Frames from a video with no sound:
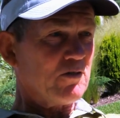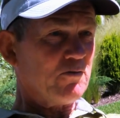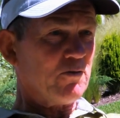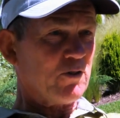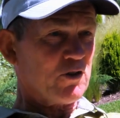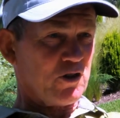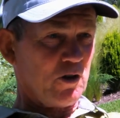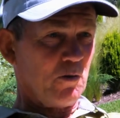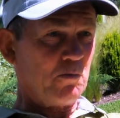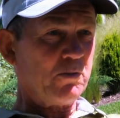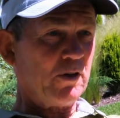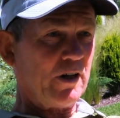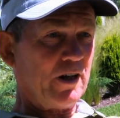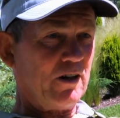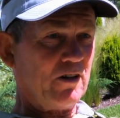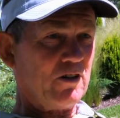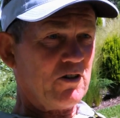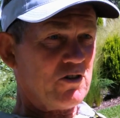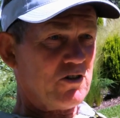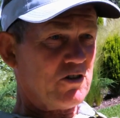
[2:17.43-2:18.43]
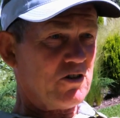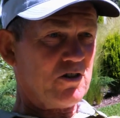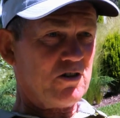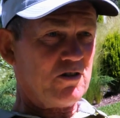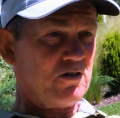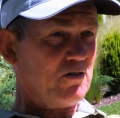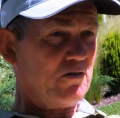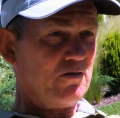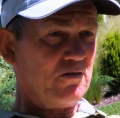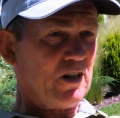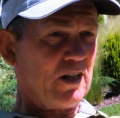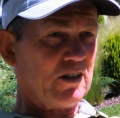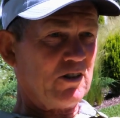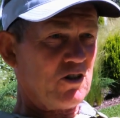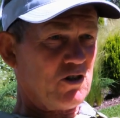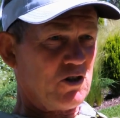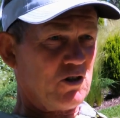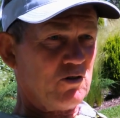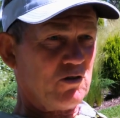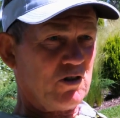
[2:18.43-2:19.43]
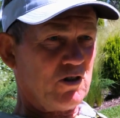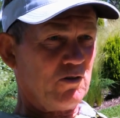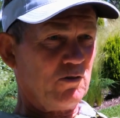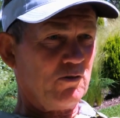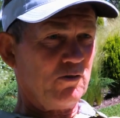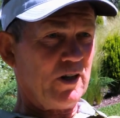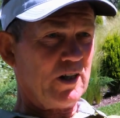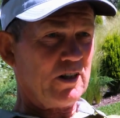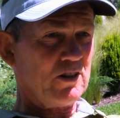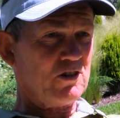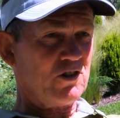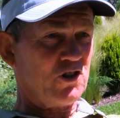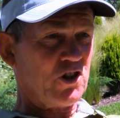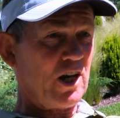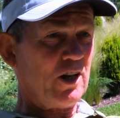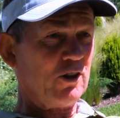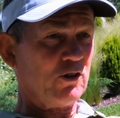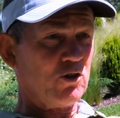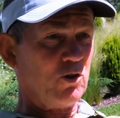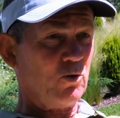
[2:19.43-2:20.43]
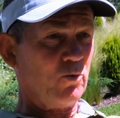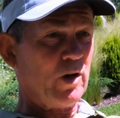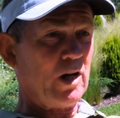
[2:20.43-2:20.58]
for some players that doesn't sort of like gel too